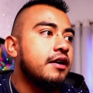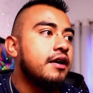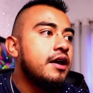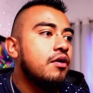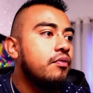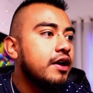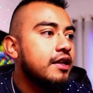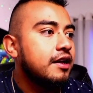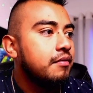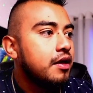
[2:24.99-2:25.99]
We end up
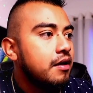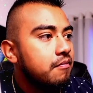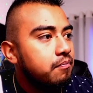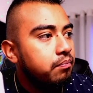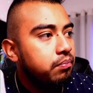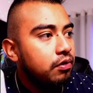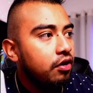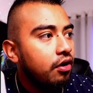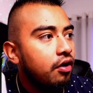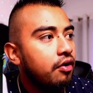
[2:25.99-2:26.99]

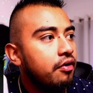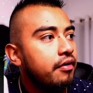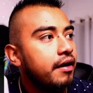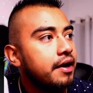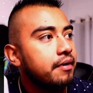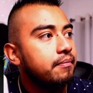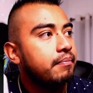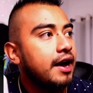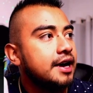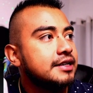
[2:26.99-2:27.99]
blowing
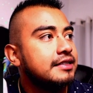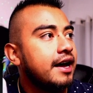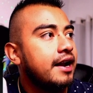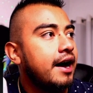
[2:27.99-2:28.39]
past that high.